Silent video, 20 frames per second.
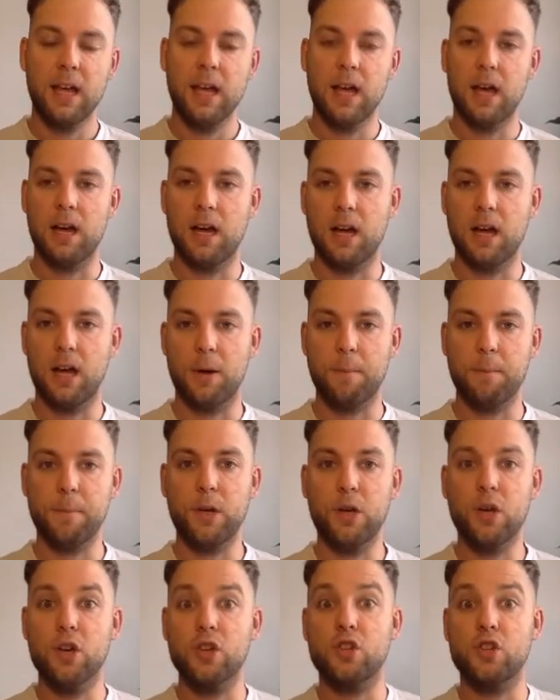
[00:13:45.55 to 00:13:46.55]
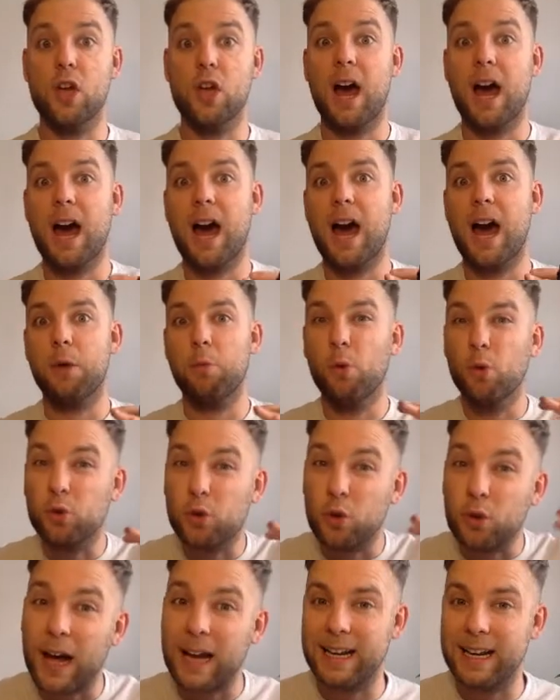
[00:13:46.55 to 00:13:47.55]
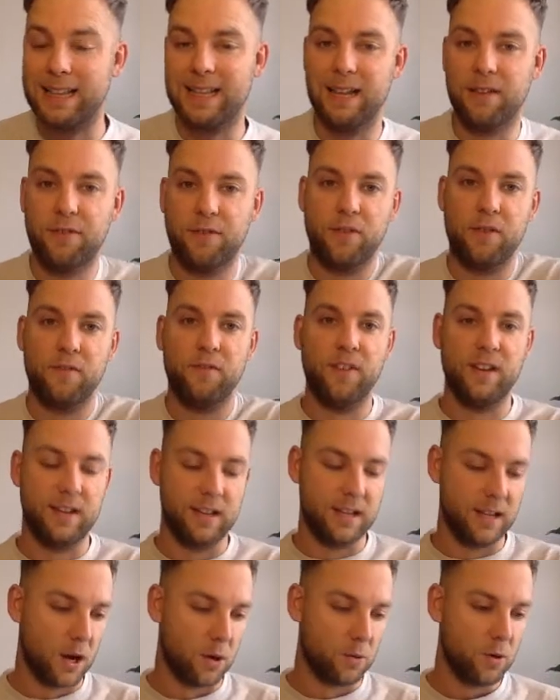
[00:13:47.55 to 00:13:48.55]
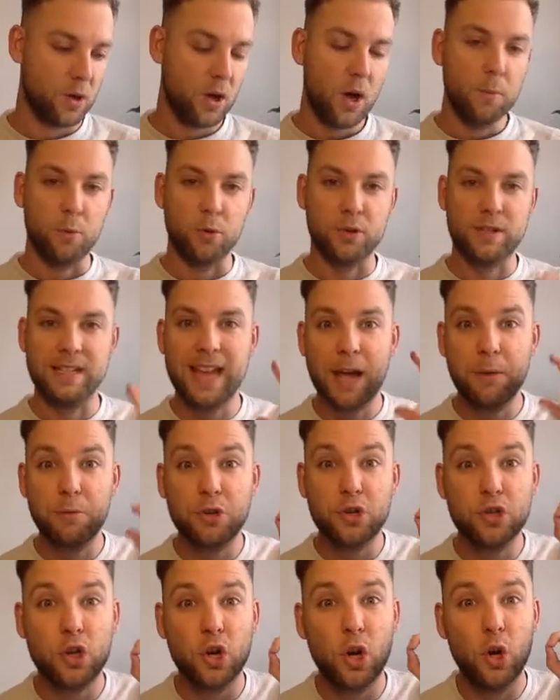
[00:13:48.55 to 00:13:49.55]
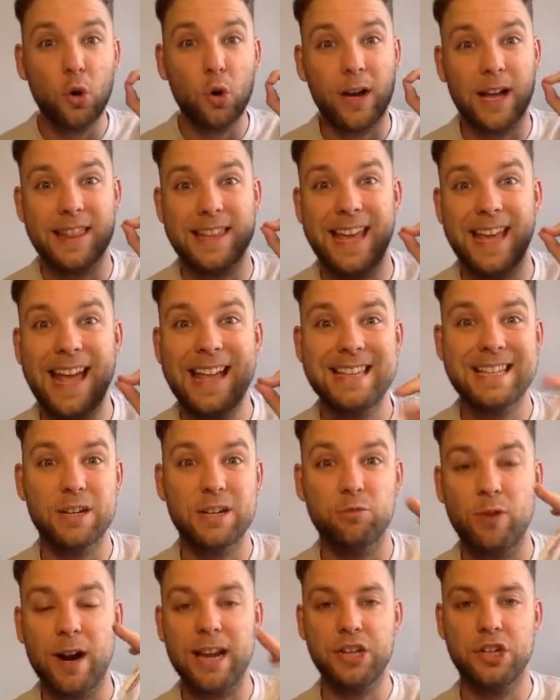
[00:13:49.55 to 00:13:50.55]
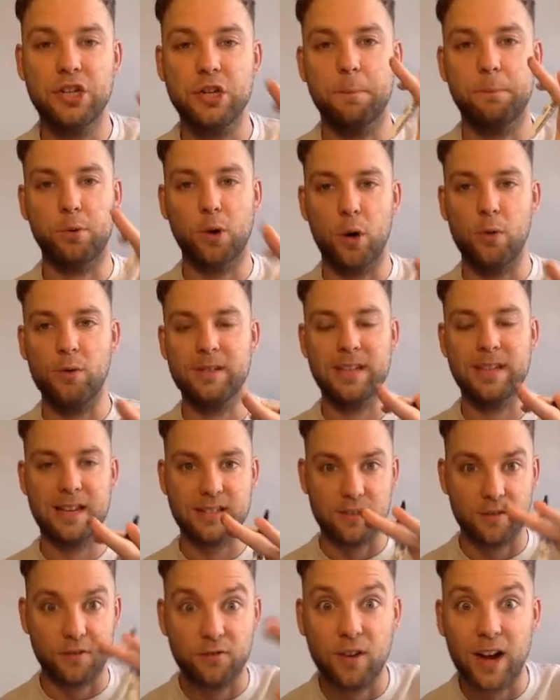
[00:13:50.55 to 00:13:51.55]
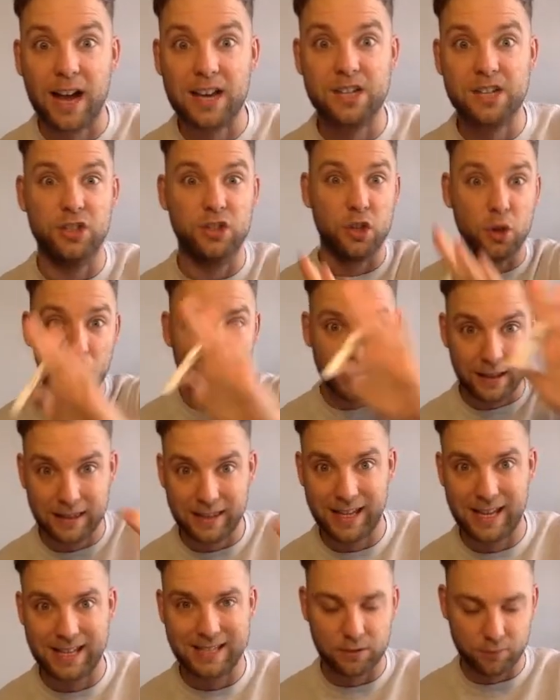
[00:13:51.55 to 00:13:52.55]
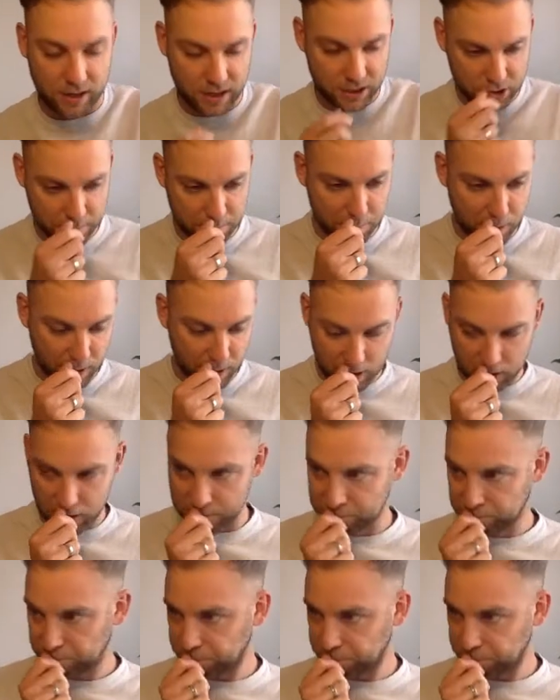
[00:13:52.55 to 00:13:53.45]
Because I will do that in a different video. But today we're just going to look at the iteration process of actually doing the iteration part.